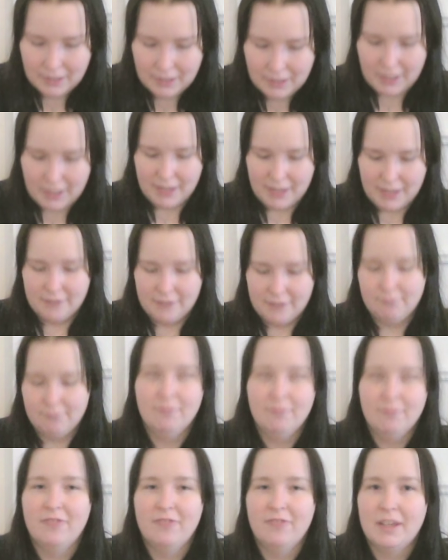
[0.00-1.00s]
I had a
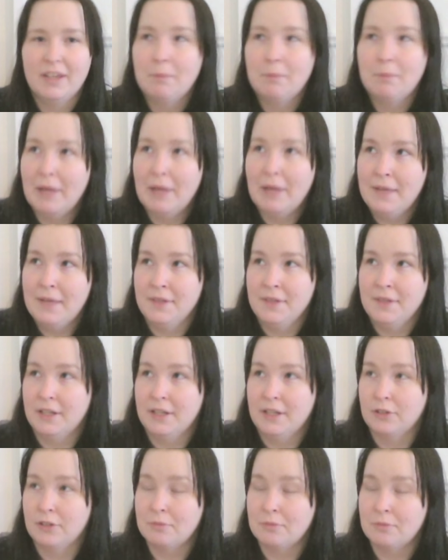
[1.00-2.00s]
vague plan that
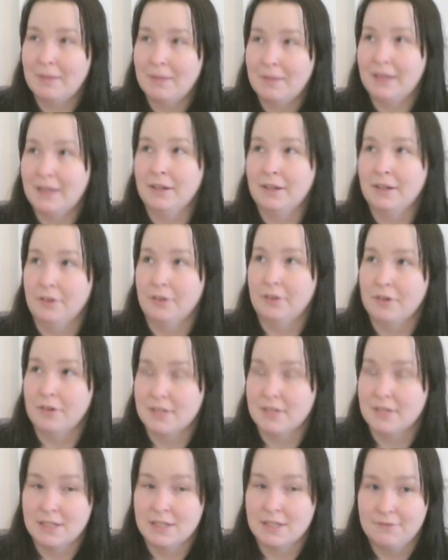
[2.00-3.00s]
I could make an
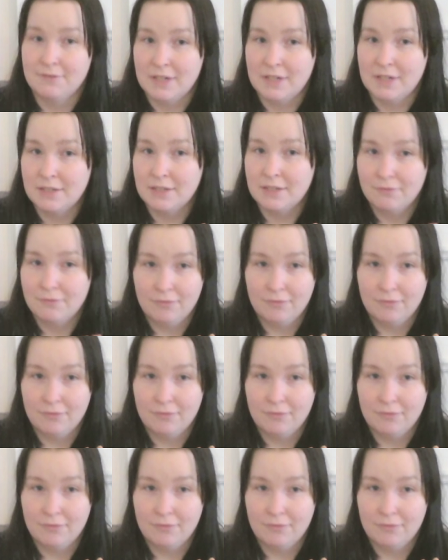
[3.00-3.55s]
RSS feed